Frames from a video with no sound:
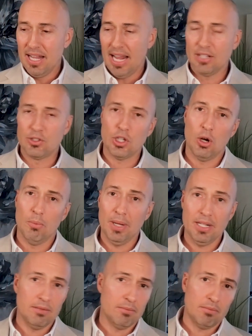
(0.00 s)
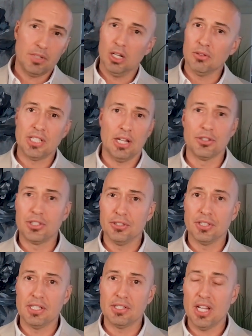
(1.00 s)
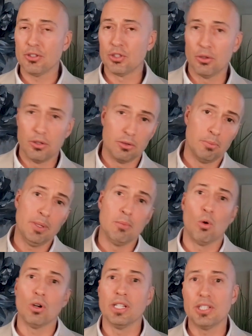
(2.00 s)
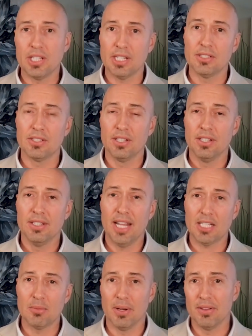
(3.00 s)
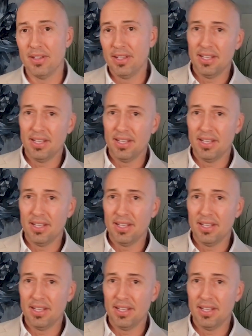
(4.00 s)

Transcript: And so, but sellers still need to sell. So there'll be more listings next month